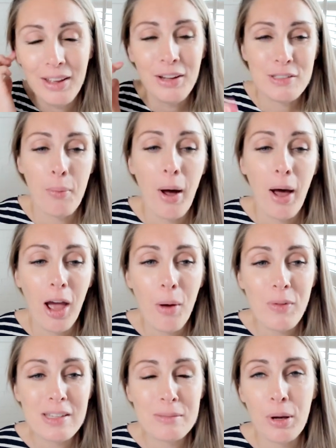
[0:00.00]
So I
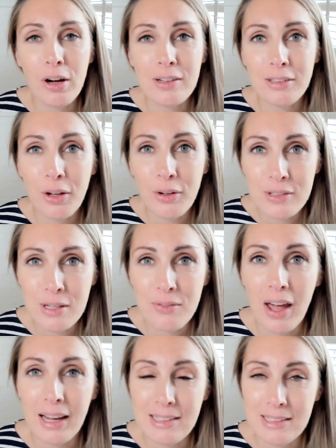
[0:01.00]
hope this sparks lots
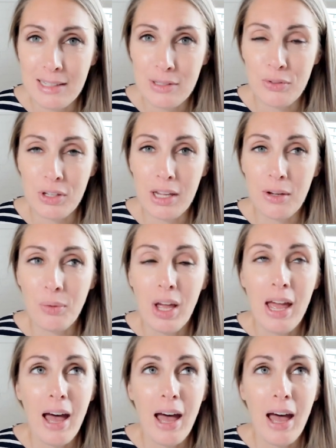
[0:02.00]
of ideas for you